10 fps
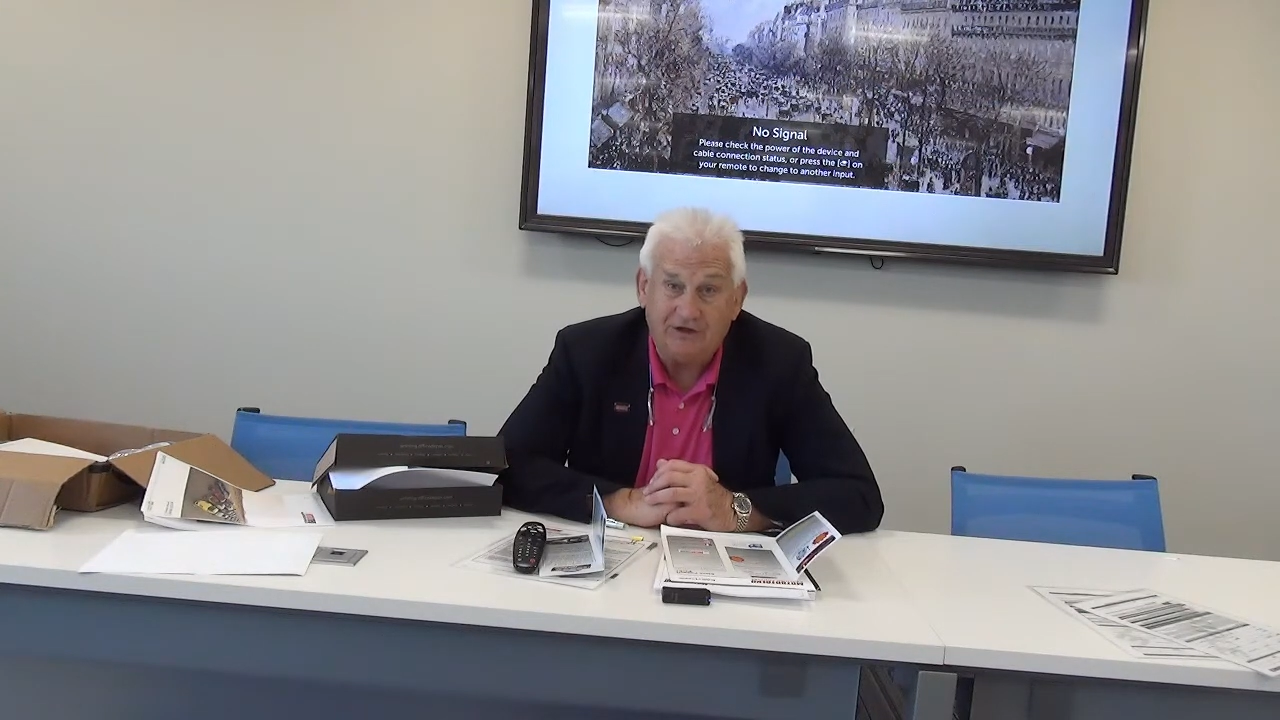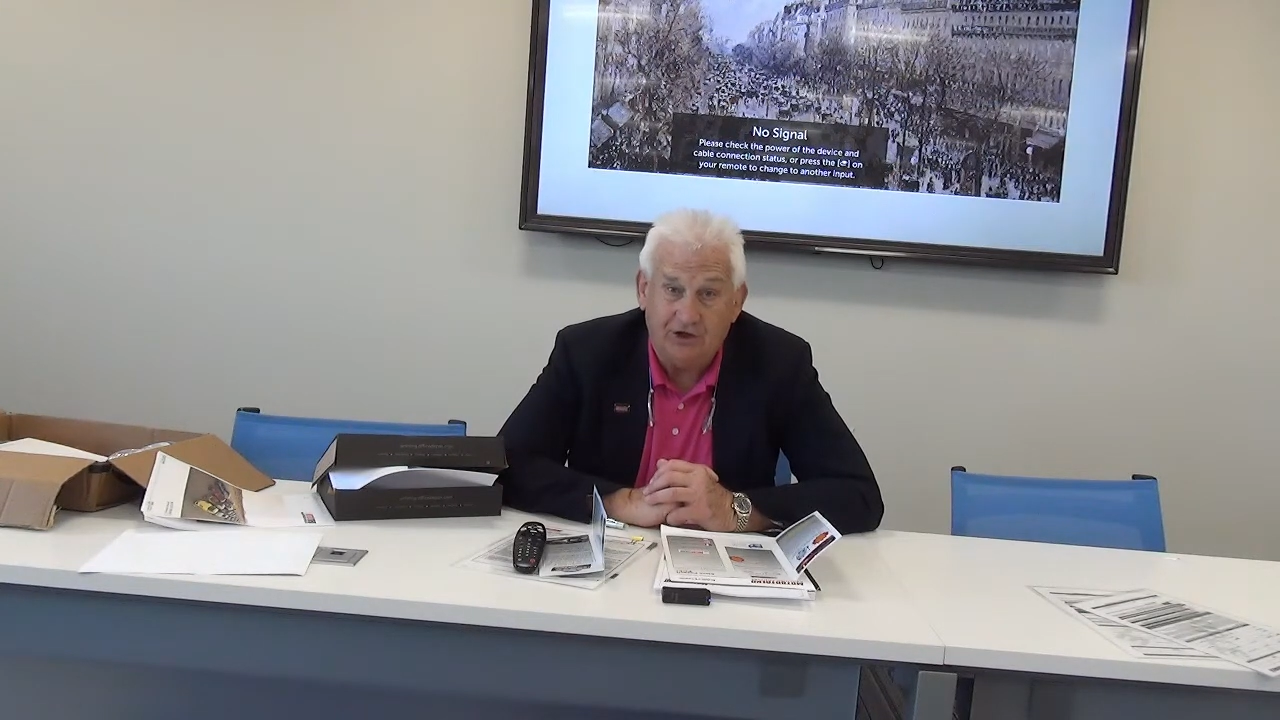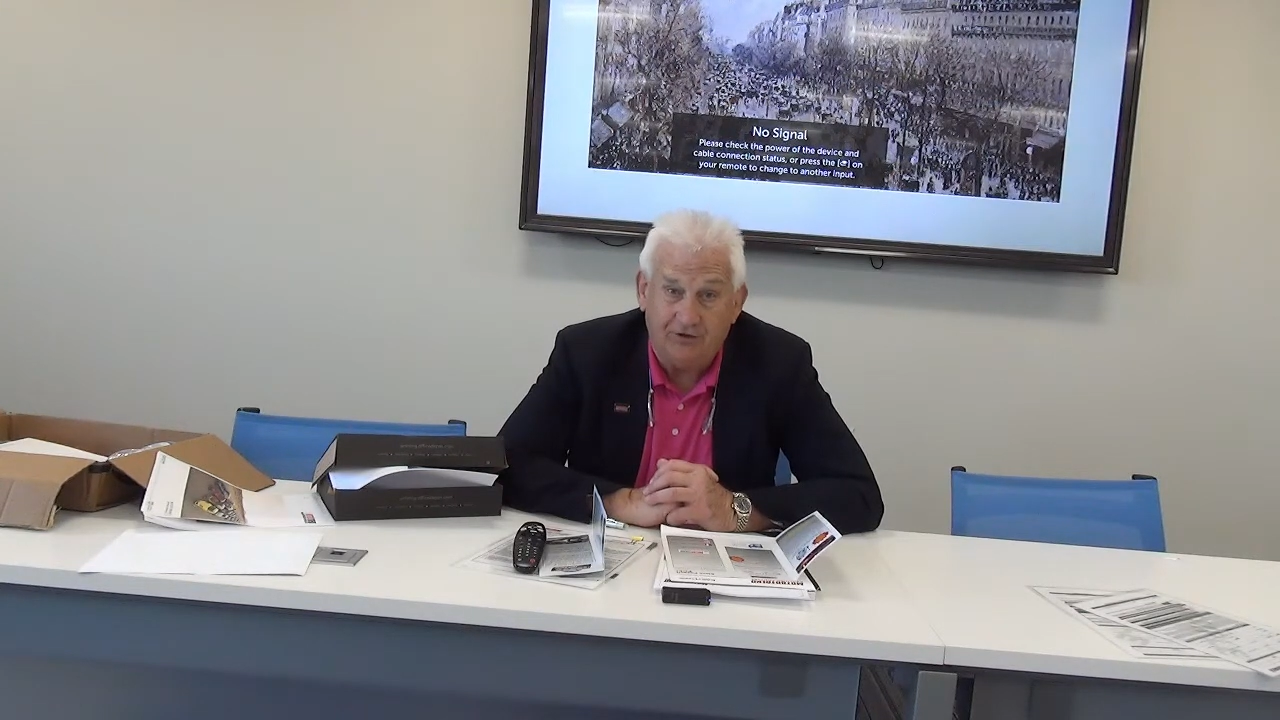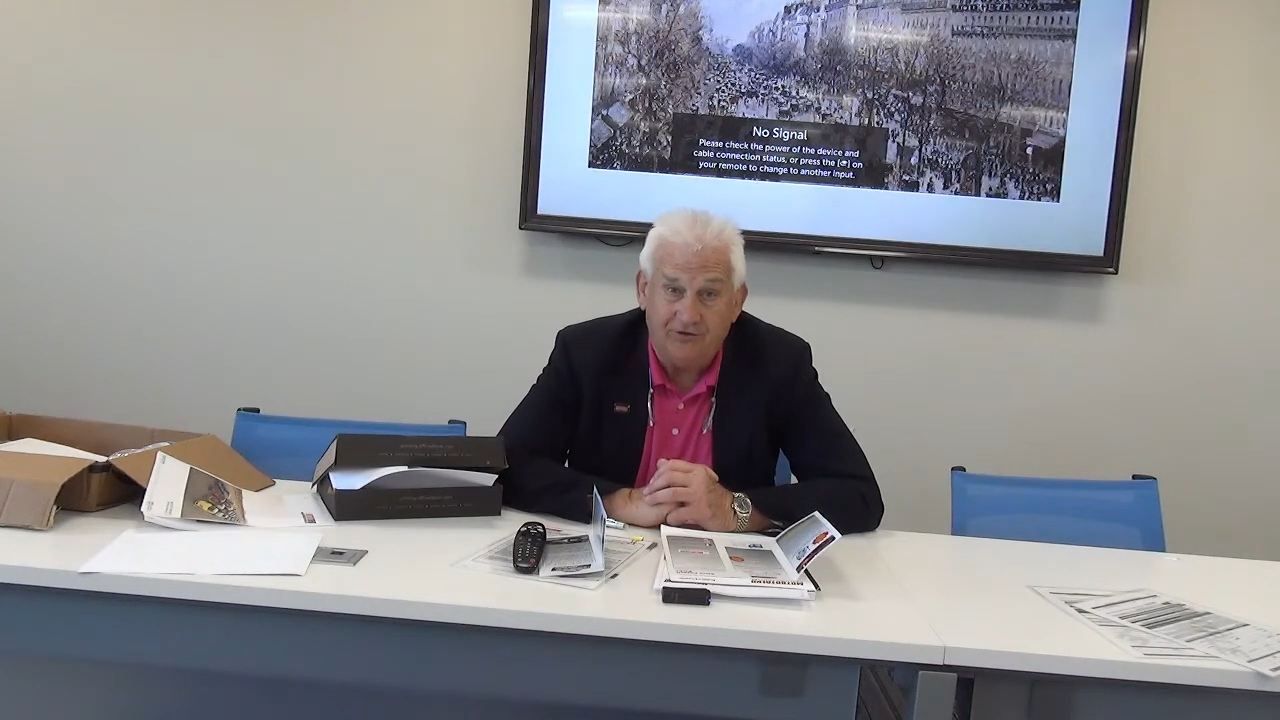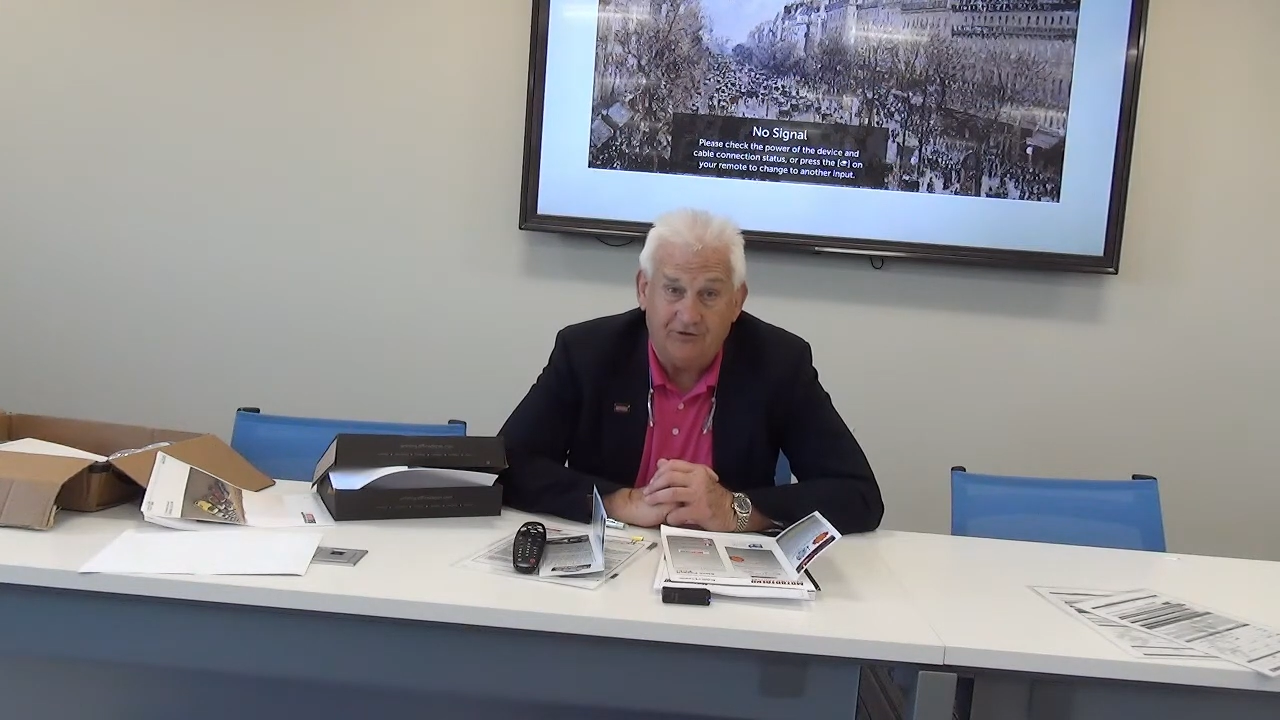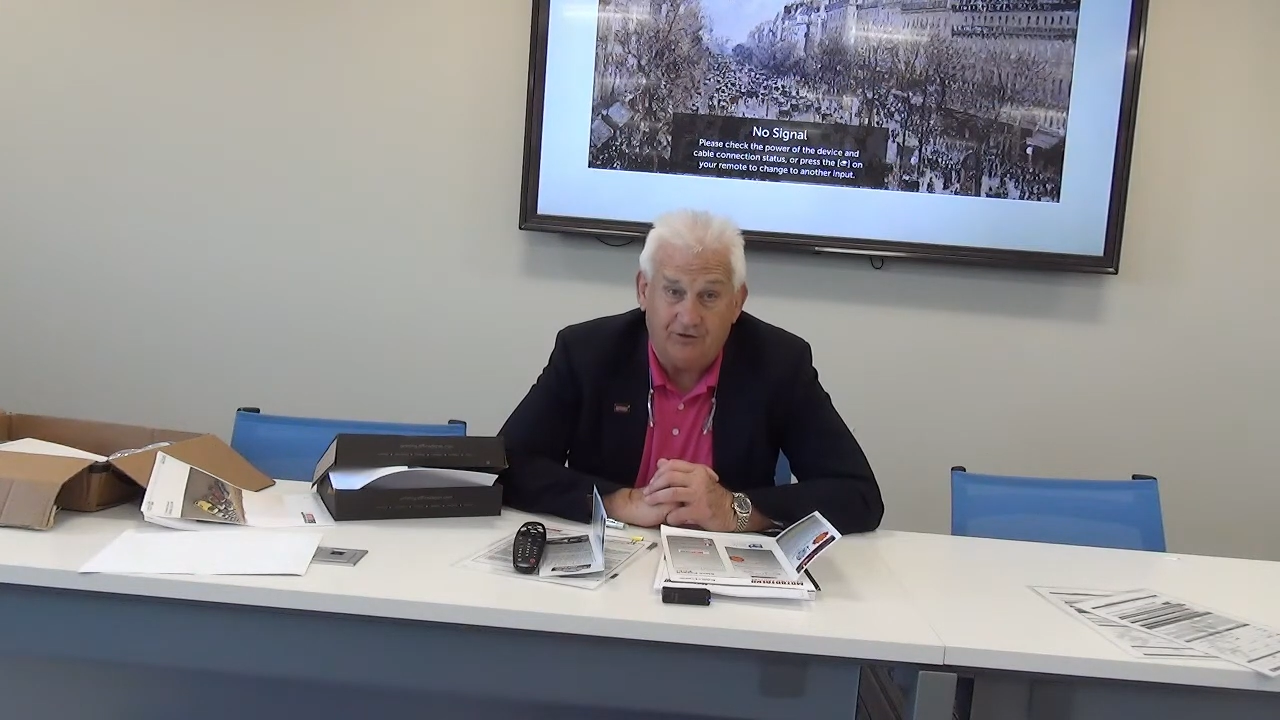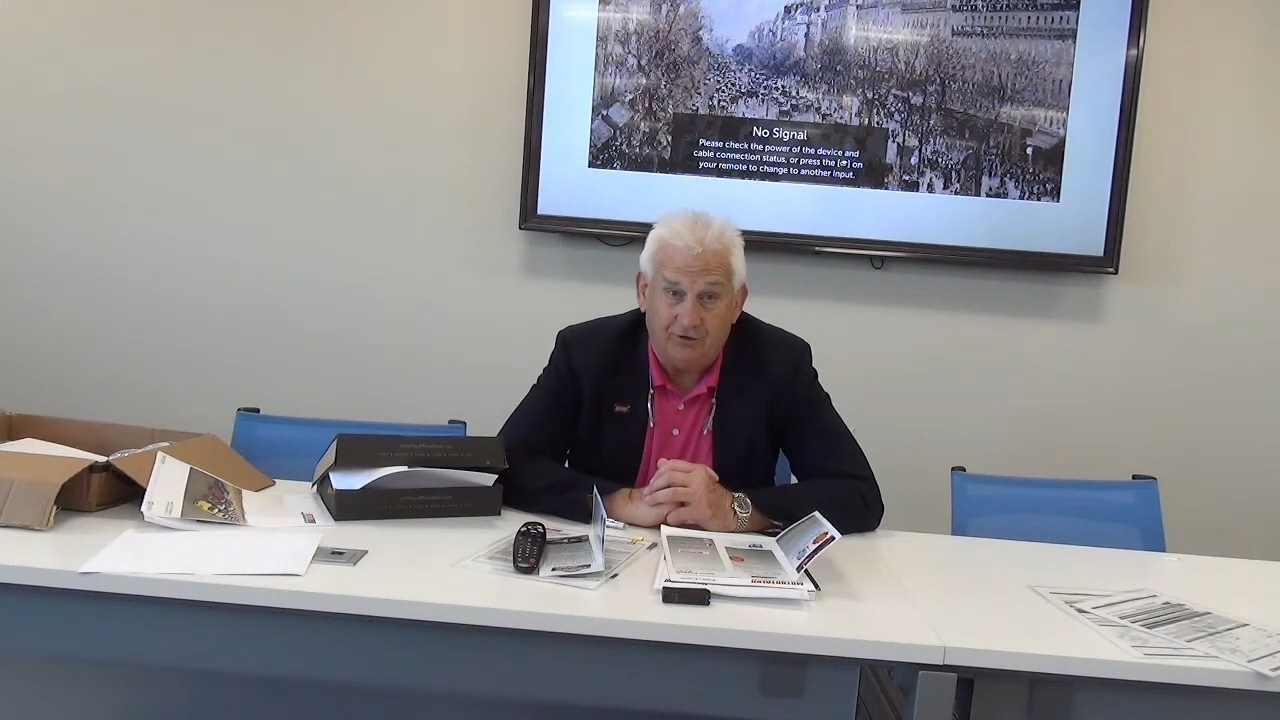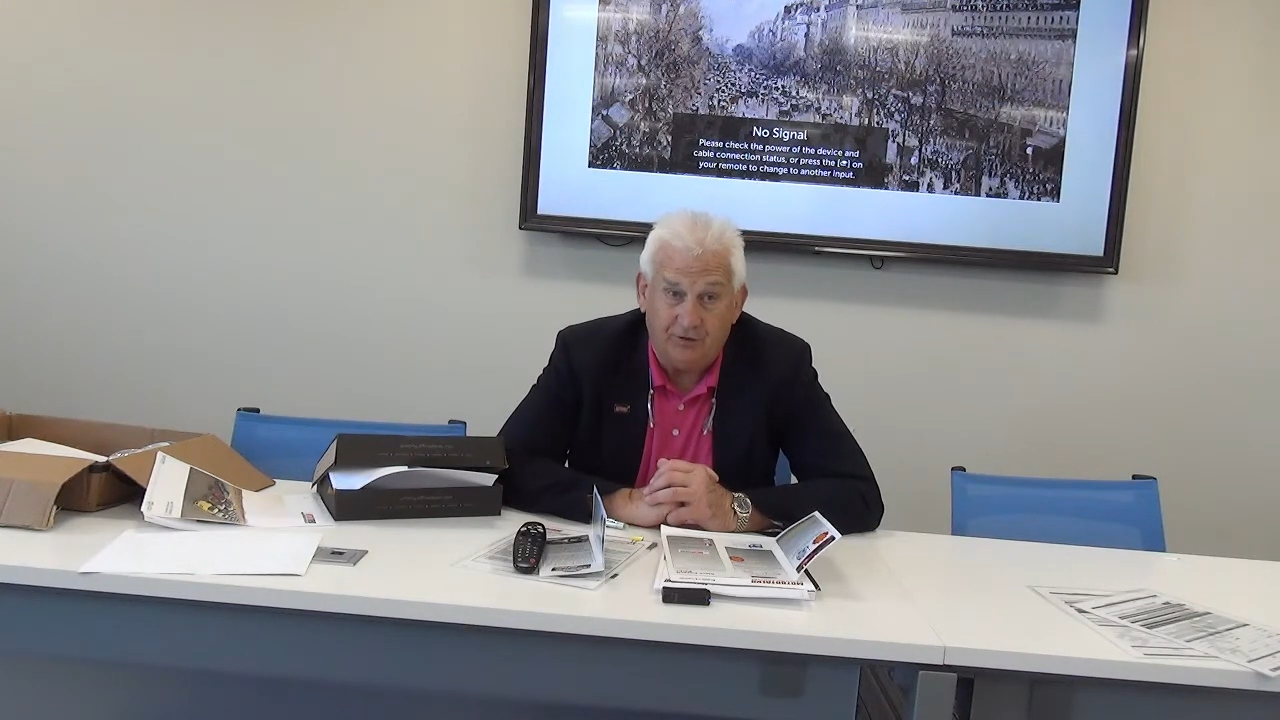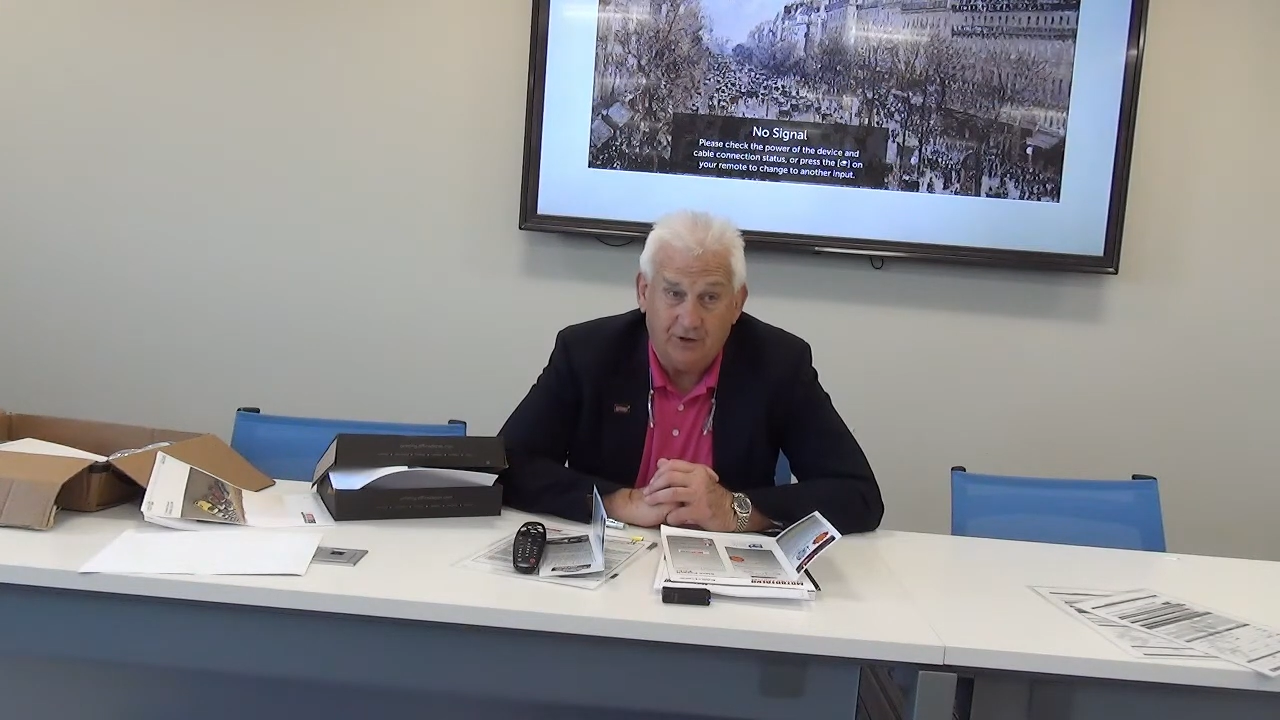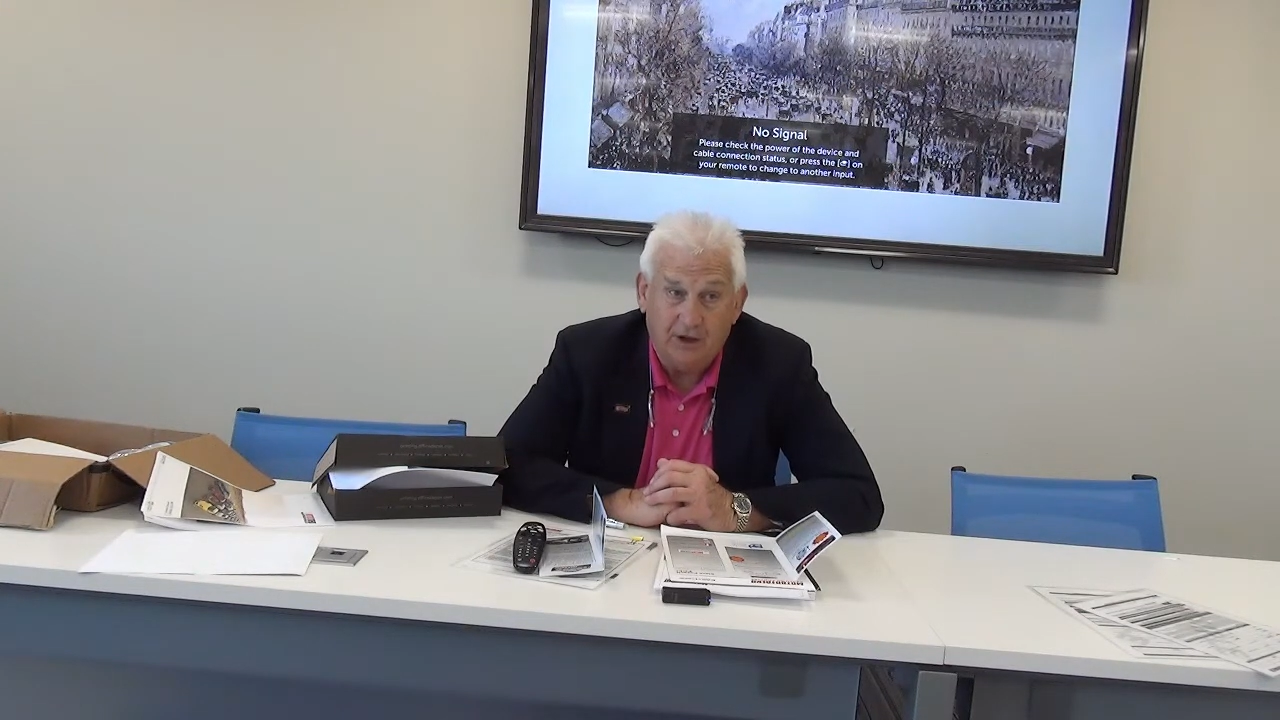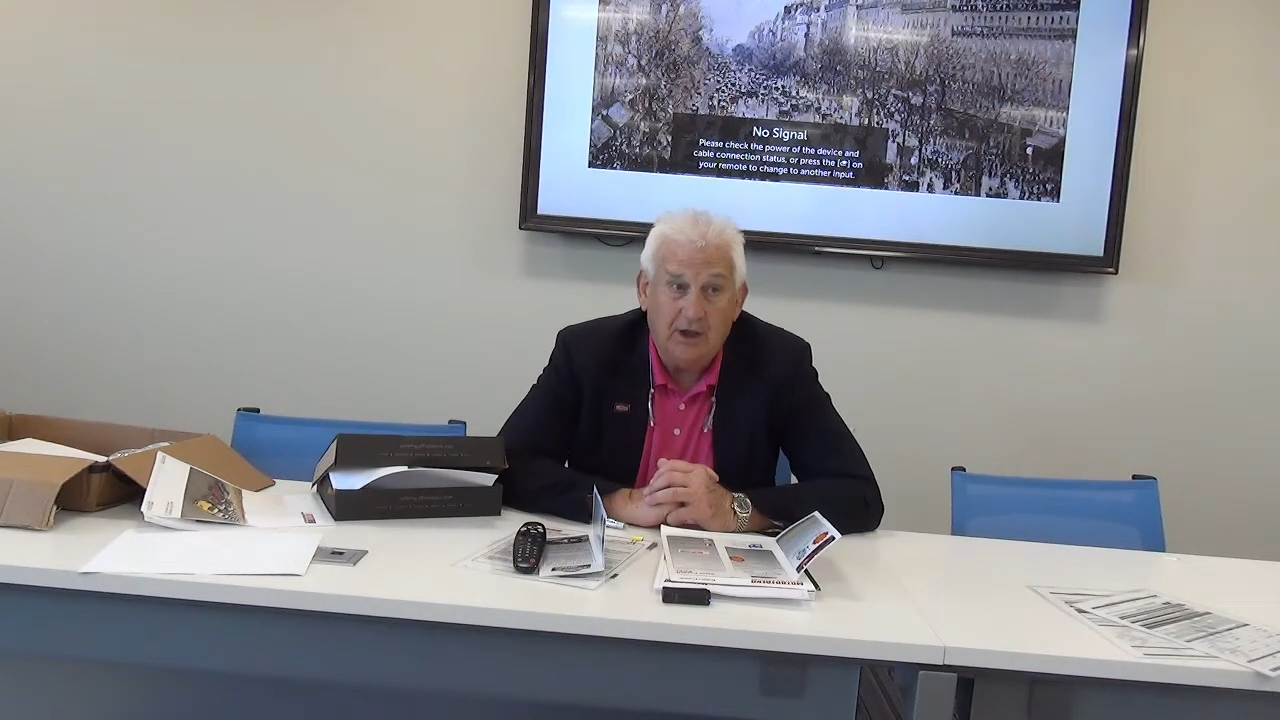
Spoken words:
chosen to